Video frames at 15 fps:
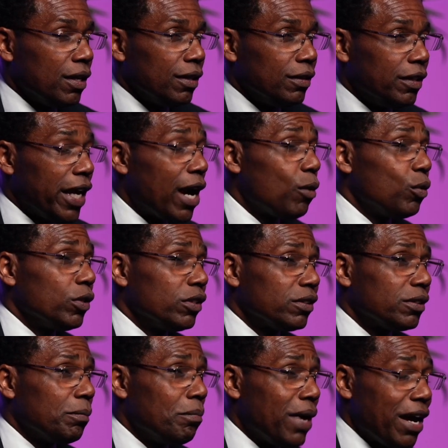That
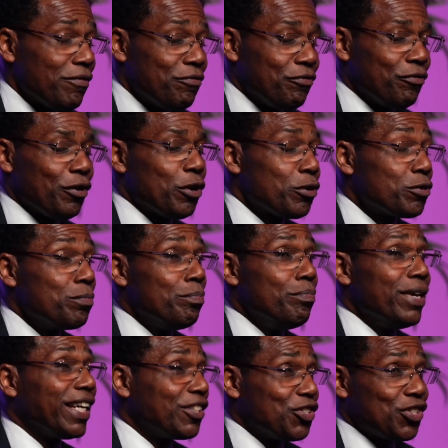was my first
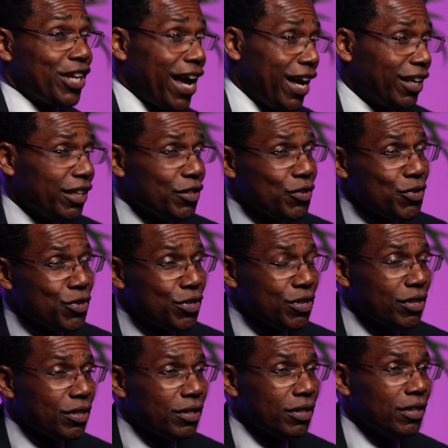big
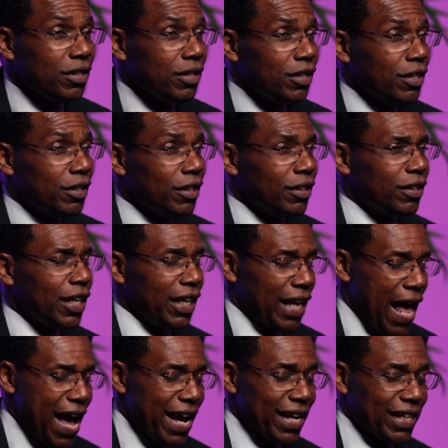challenge that
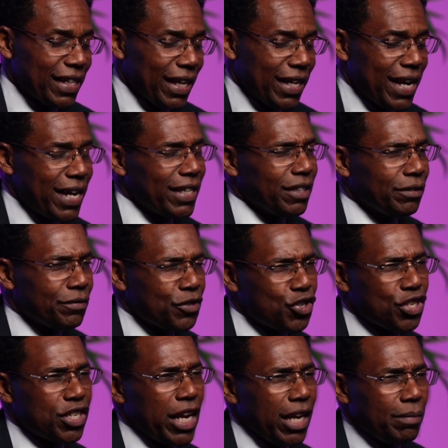kind of
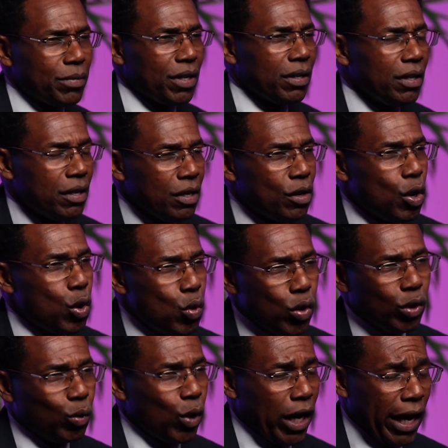shaped
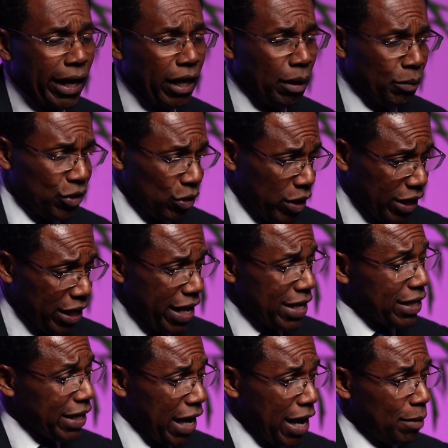who and what I am. So at
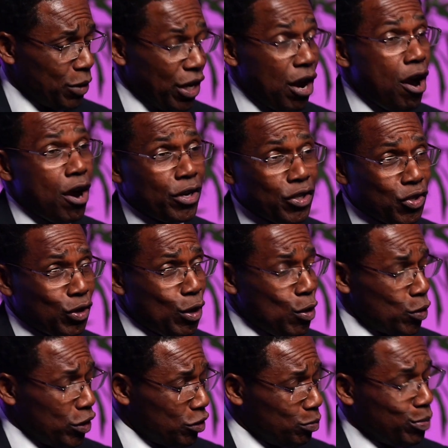that time, the artist
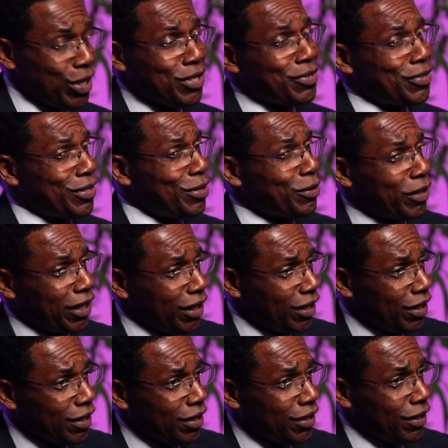known as B.
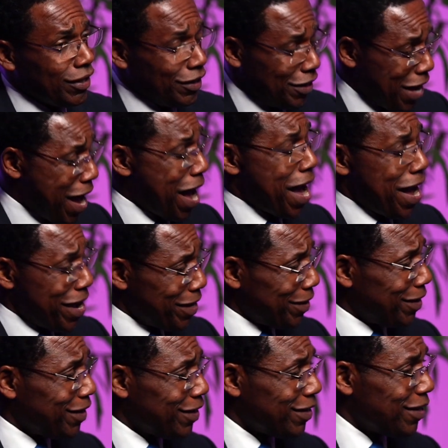Silky died,
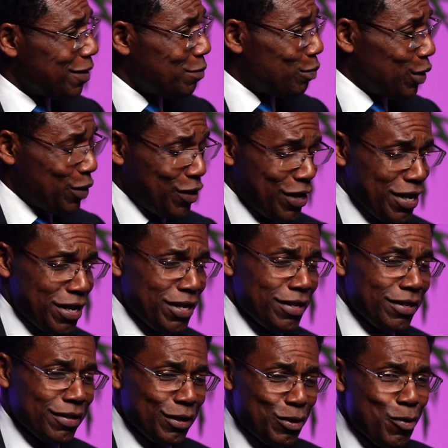but
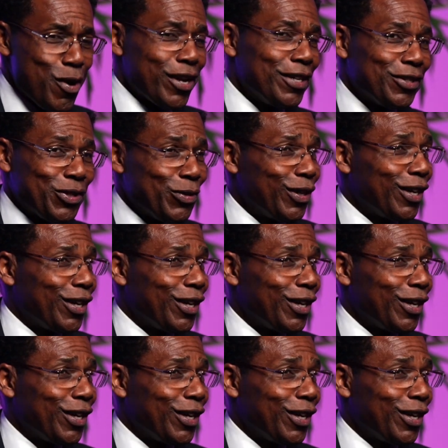then going into